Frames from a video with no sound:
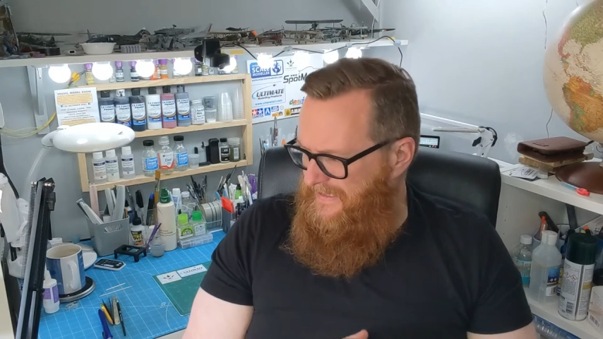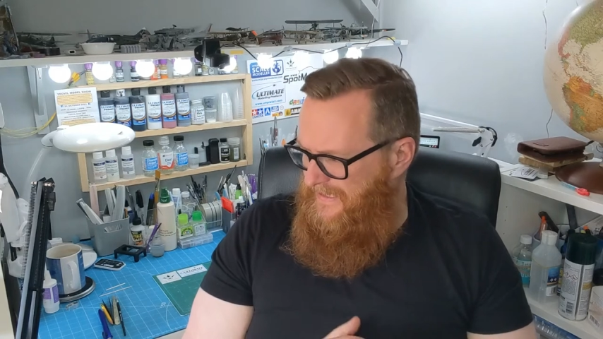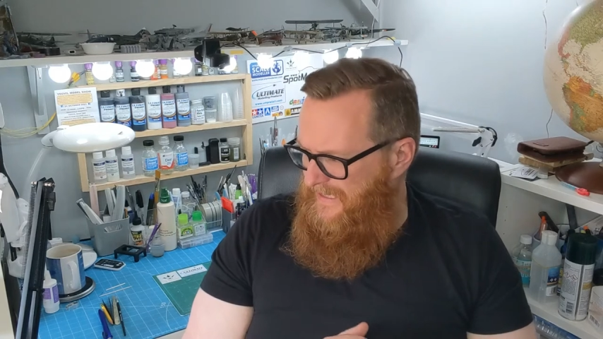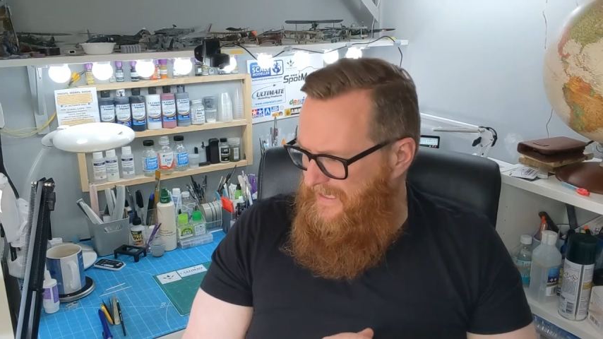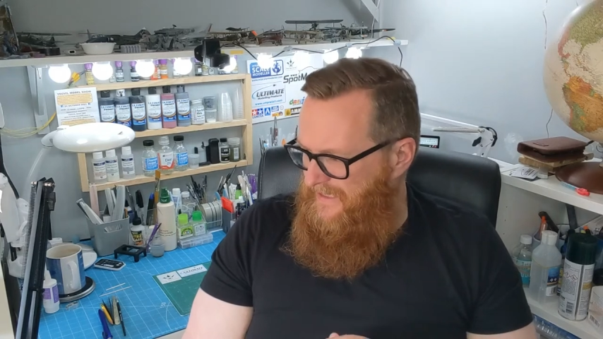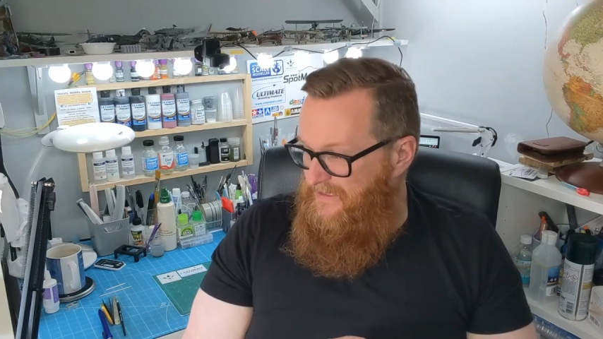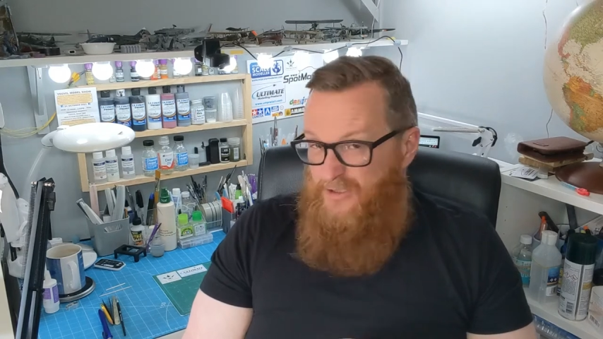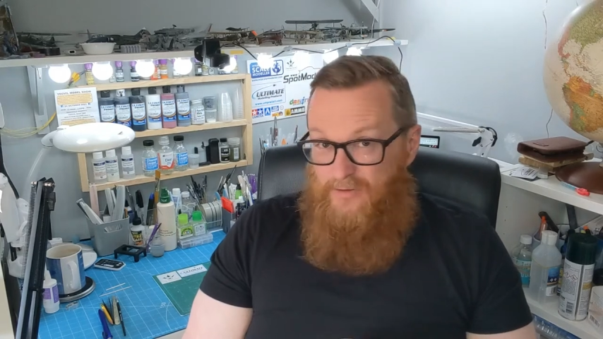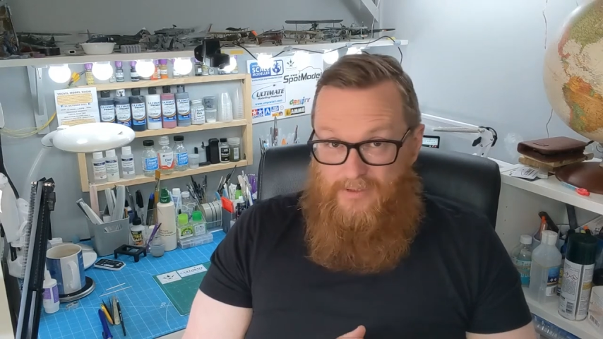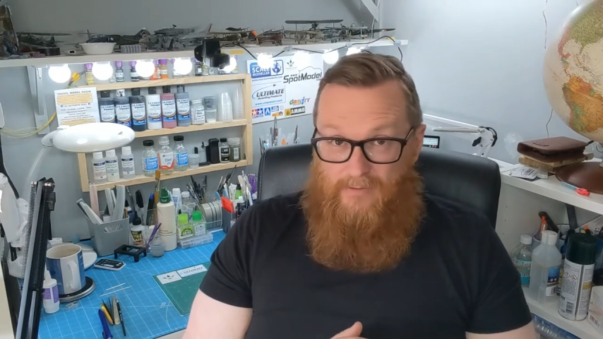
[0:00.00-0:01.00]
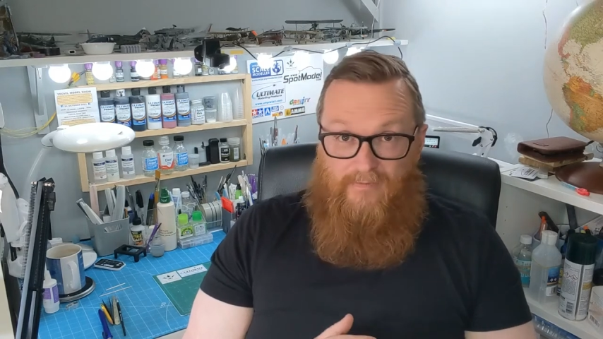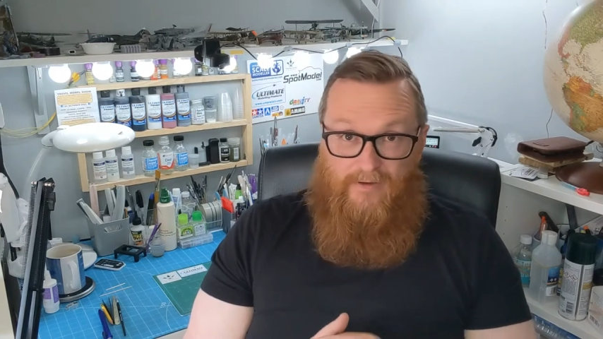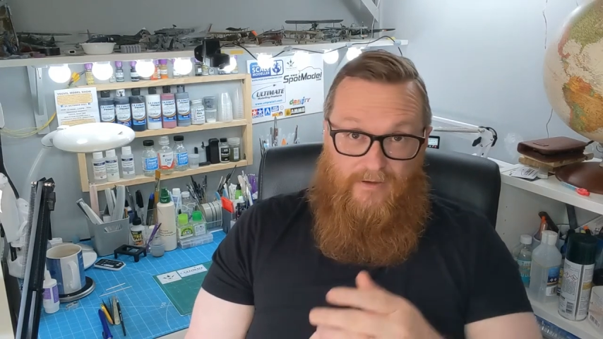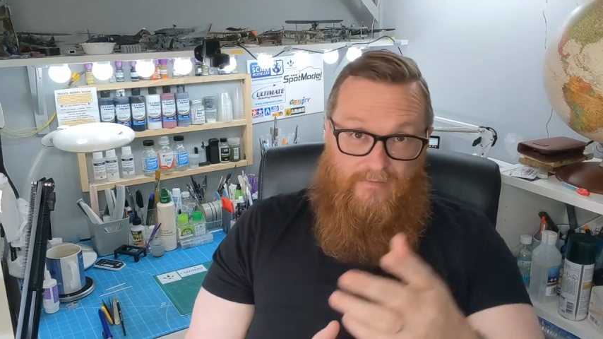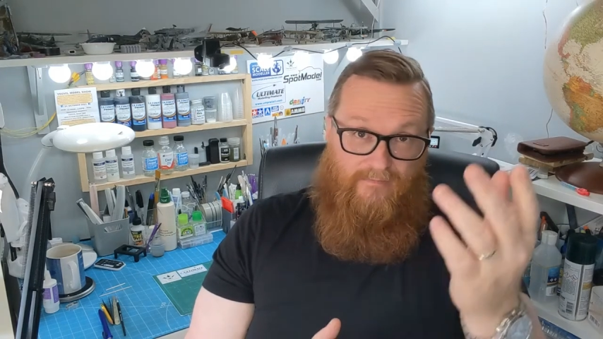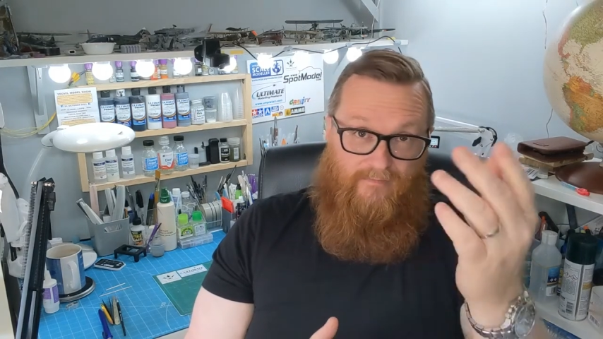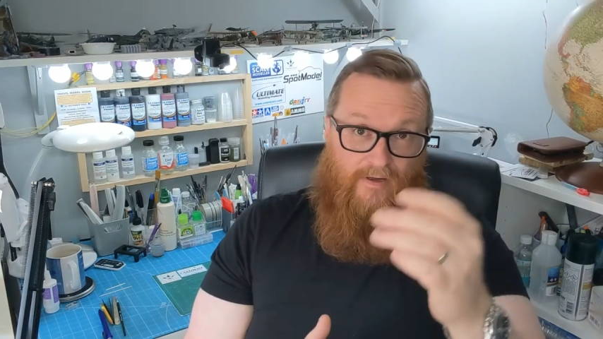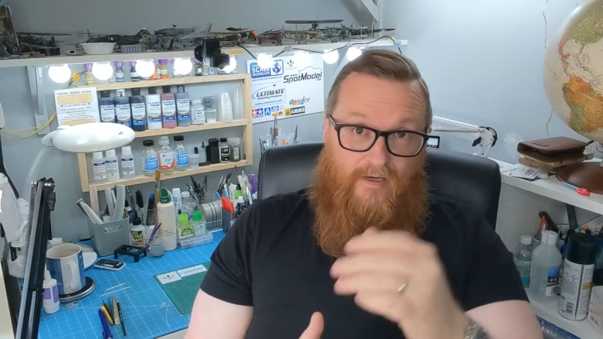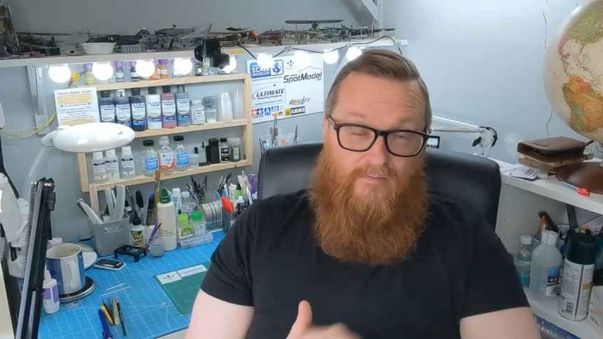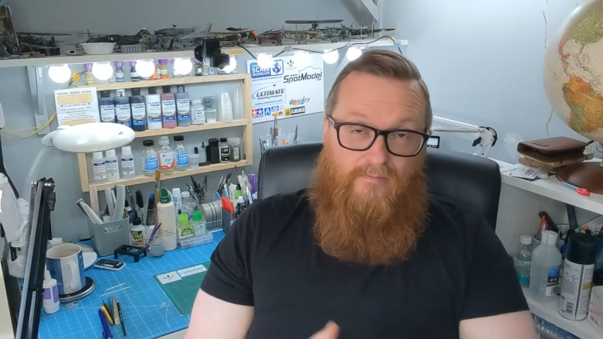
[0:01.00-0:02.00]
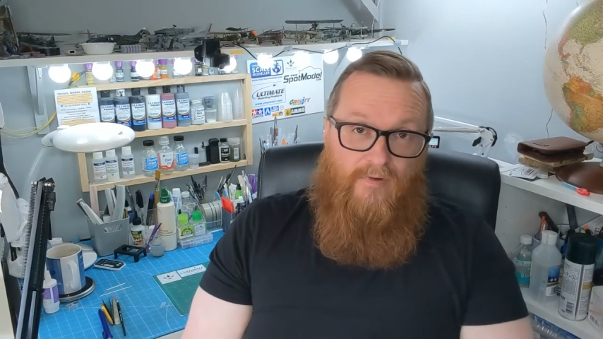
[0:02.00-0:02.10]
Uh, to some of you that follow